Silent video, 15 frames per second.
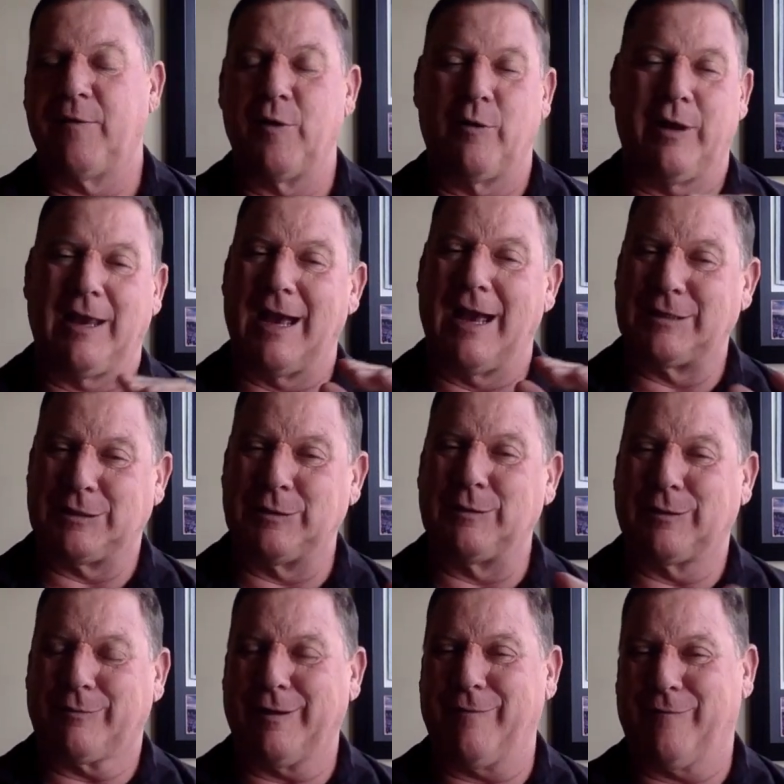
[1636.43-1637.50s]
you only got two,
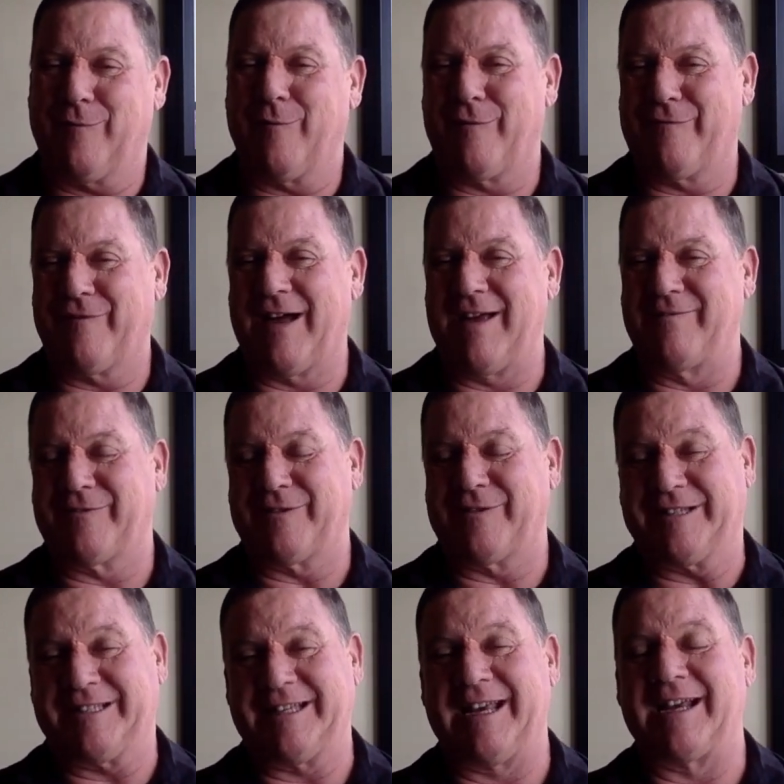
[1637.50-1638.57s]
three, four, five, or
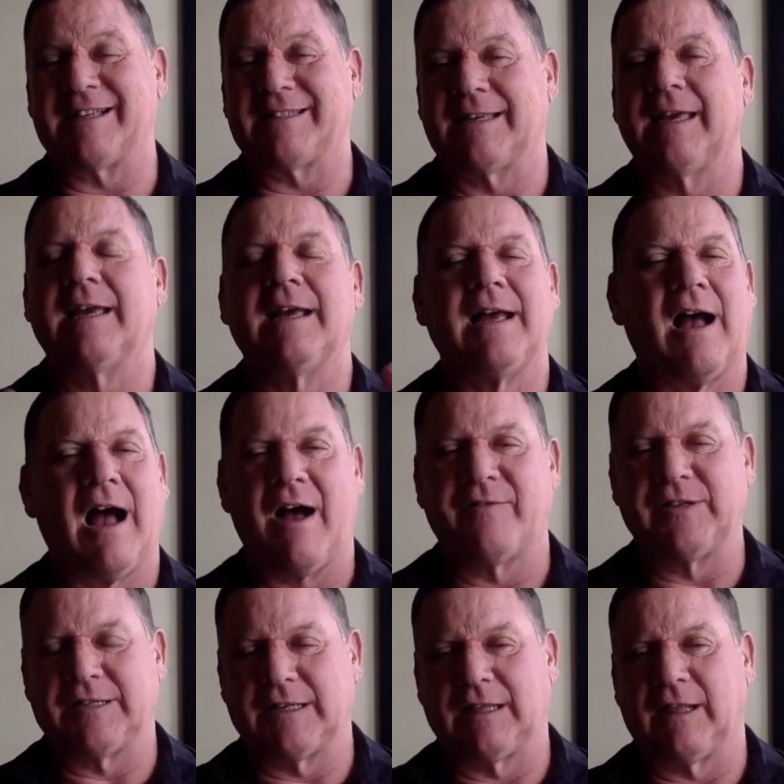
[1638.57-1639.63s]
six,
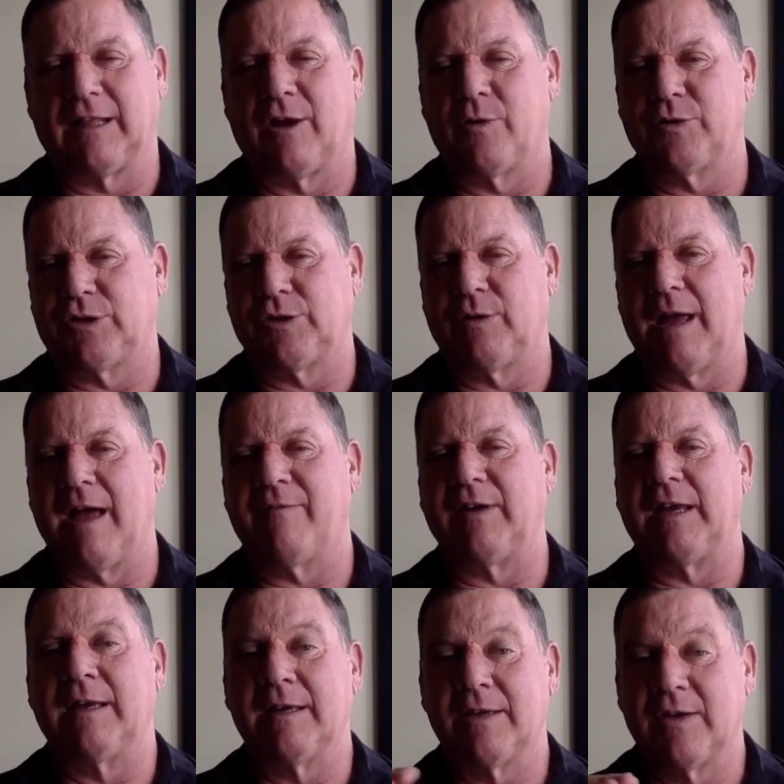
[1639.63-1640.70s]
obviously the load's too
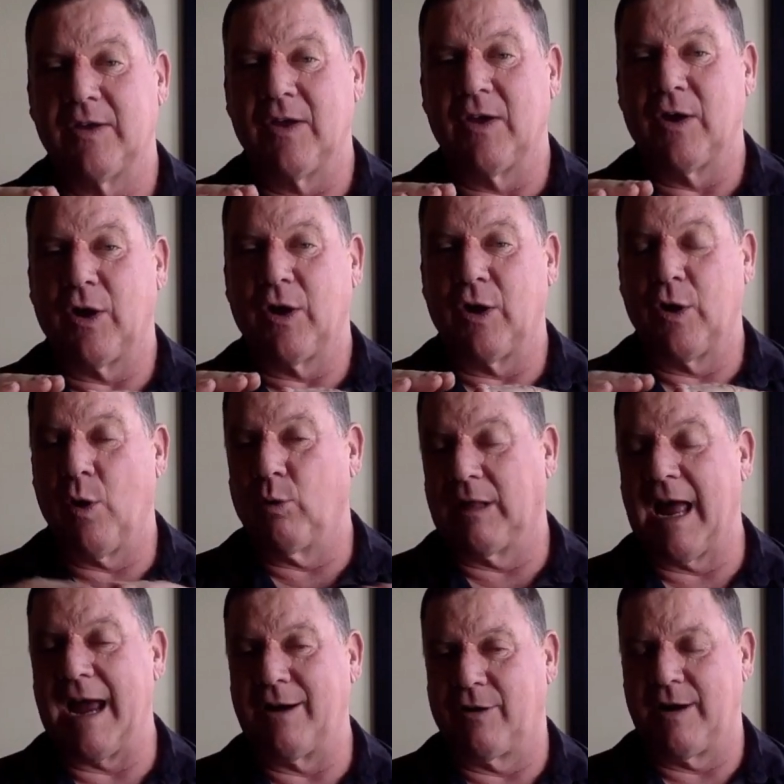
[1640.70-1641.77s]
heavy. Go
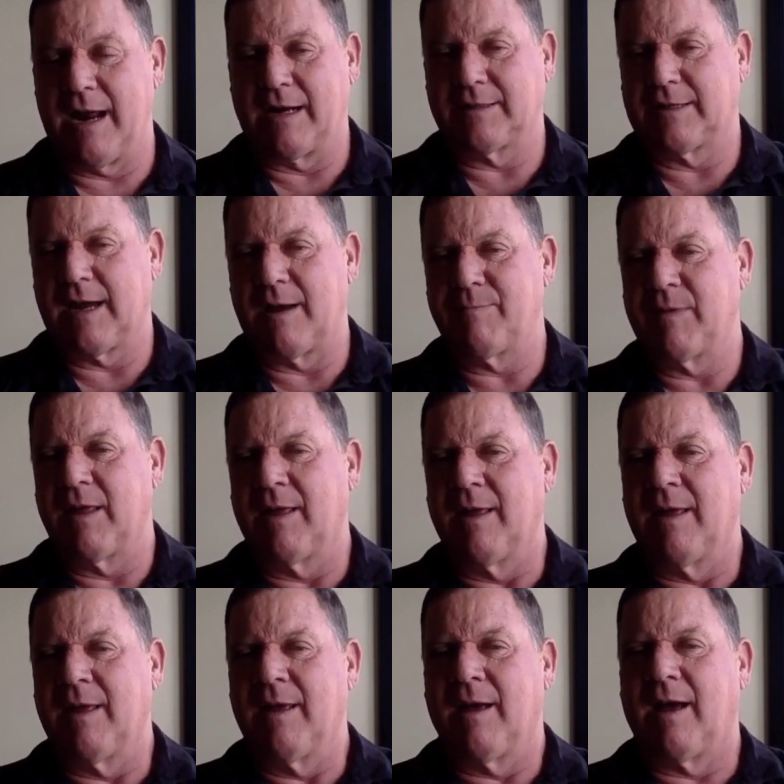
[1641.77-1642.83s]
lighter next time.
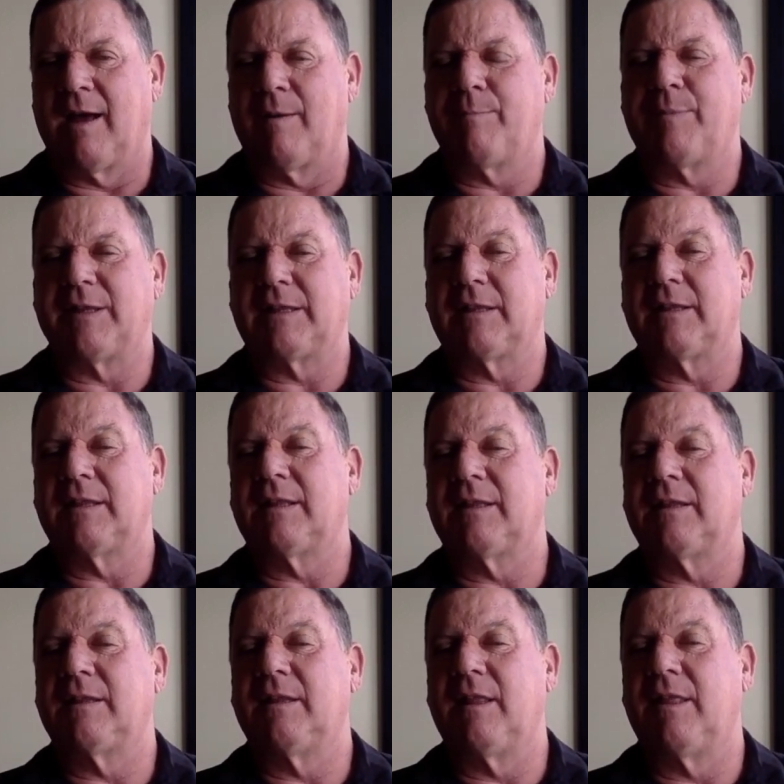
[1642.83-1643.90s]
Uh, but
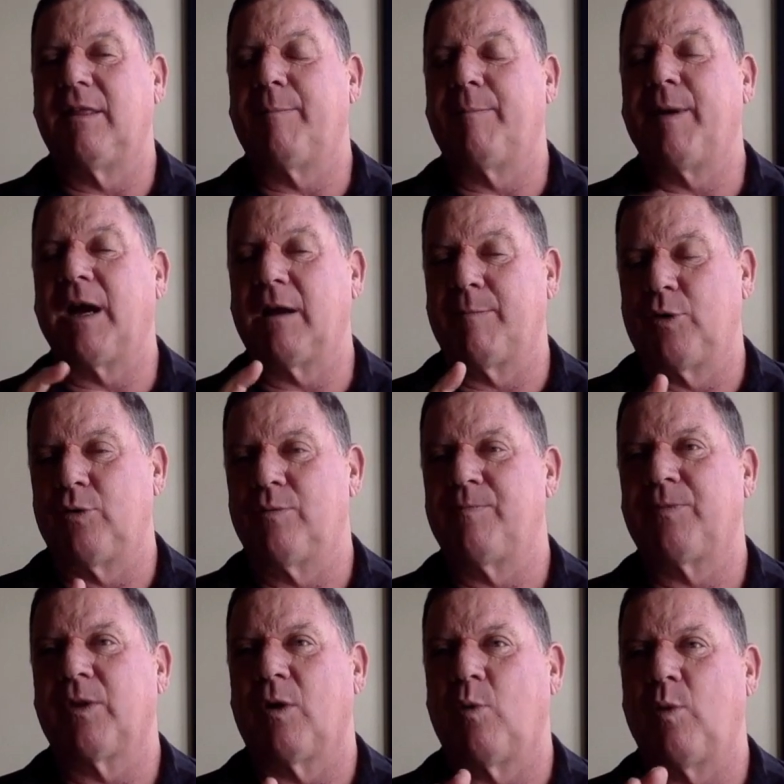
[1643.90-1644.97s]
the bugaboo
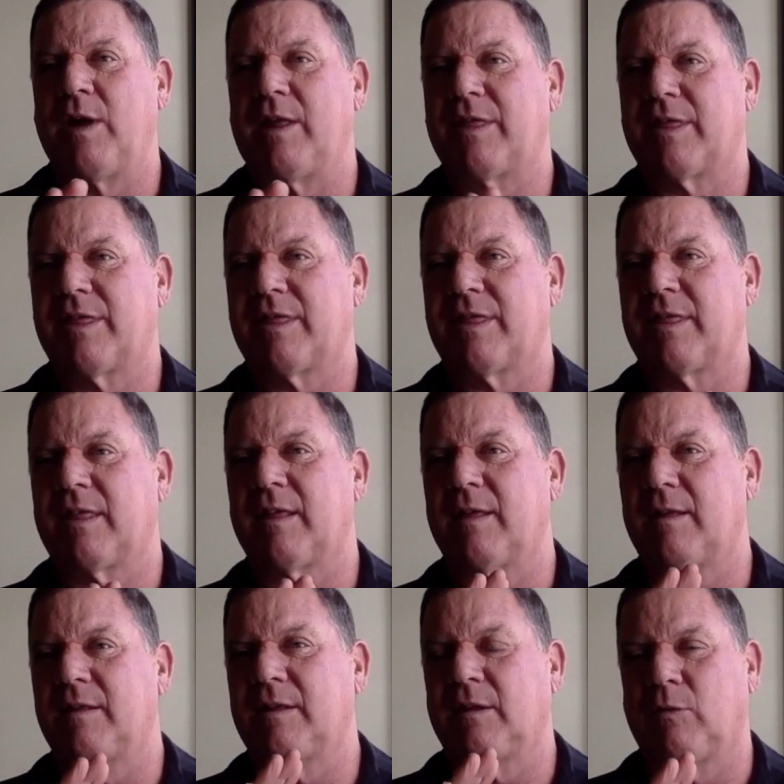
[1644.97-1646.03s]
with
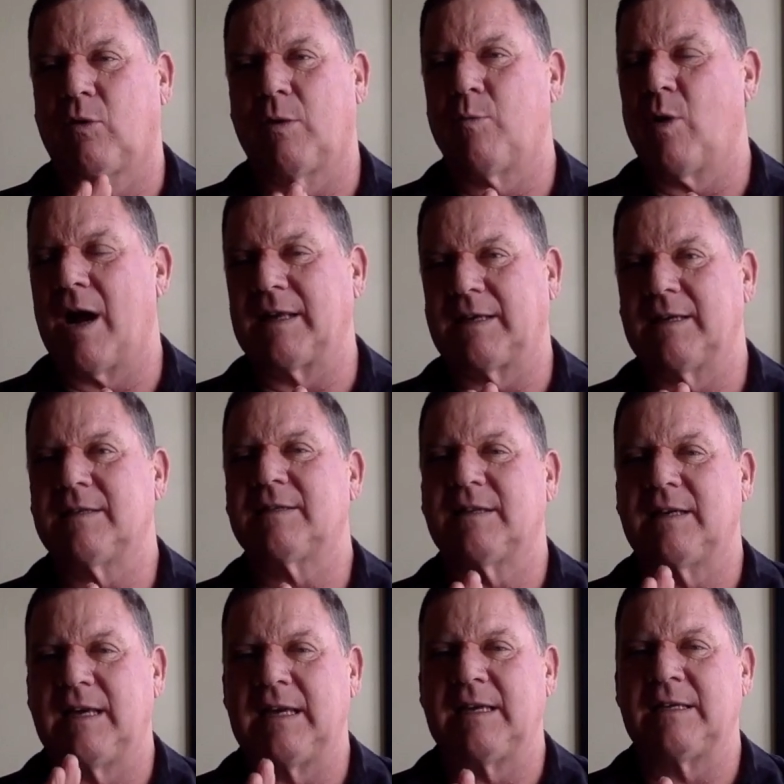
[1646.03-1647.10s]
the DeLorme
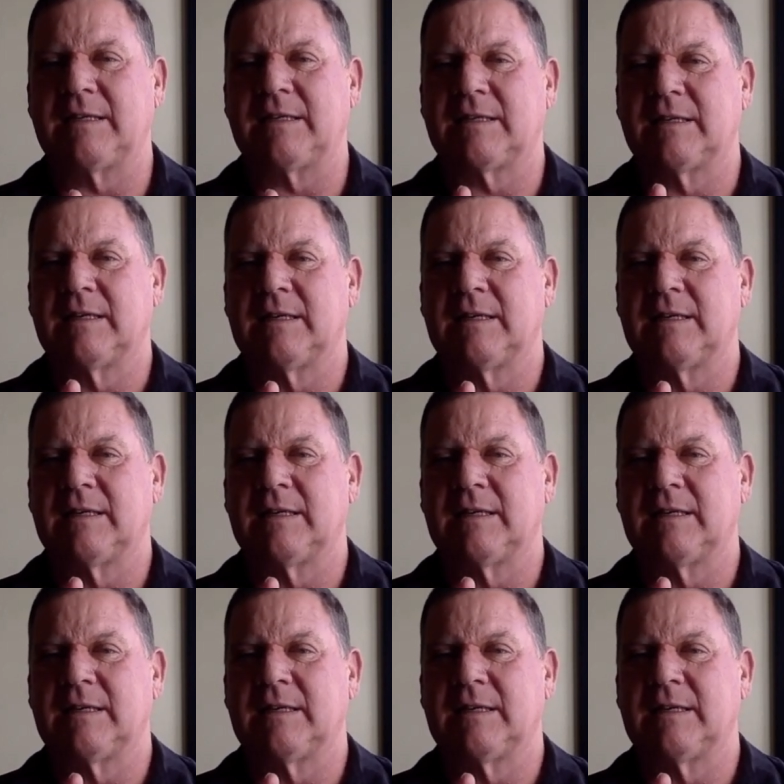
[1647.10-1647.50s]
Watkins is